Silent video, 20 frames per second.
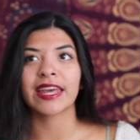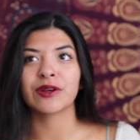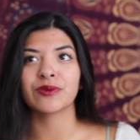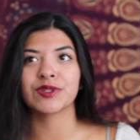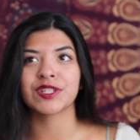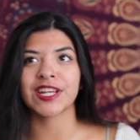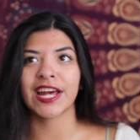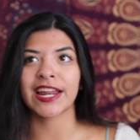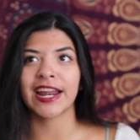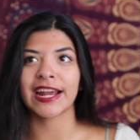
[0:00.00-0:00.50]
It
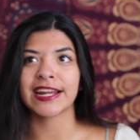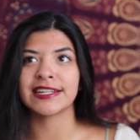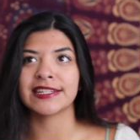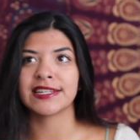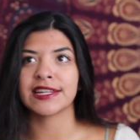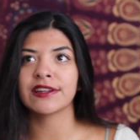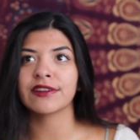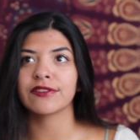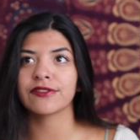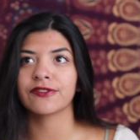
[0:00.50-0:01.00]
was that I
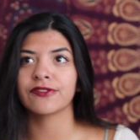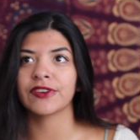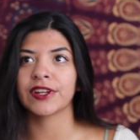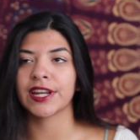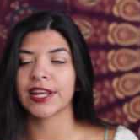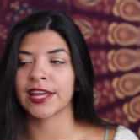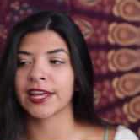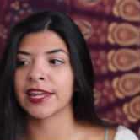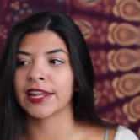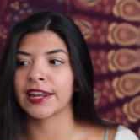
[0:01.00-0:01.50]
didn't
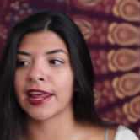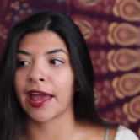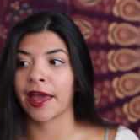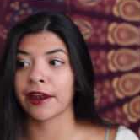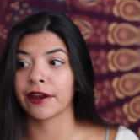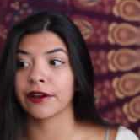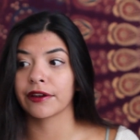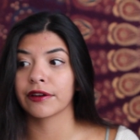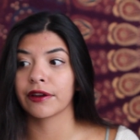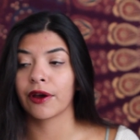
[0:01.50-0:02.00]
fit in
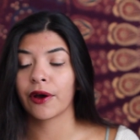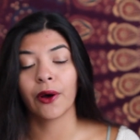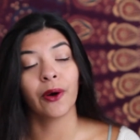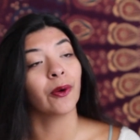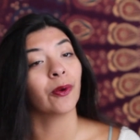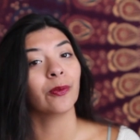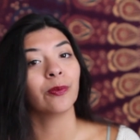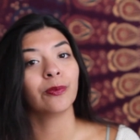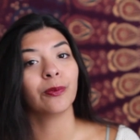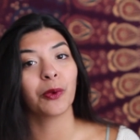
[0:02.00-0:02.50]
at
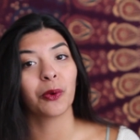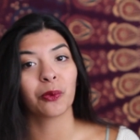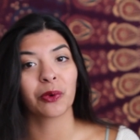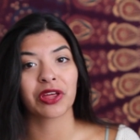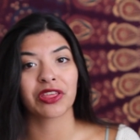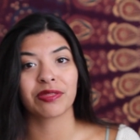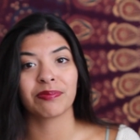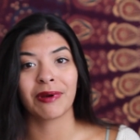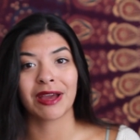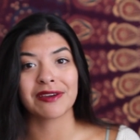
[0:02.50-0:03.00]
home
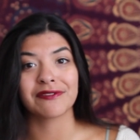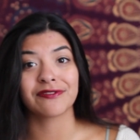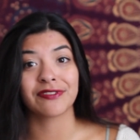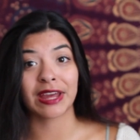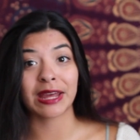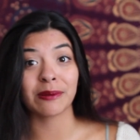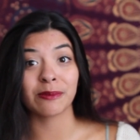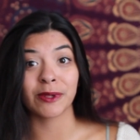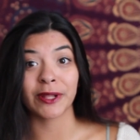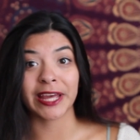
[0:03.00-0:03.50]
with my
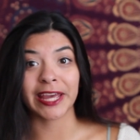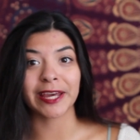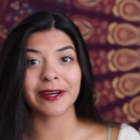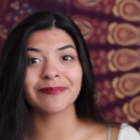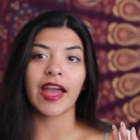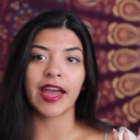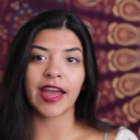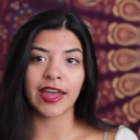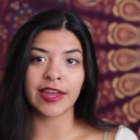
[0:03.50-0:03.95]
family.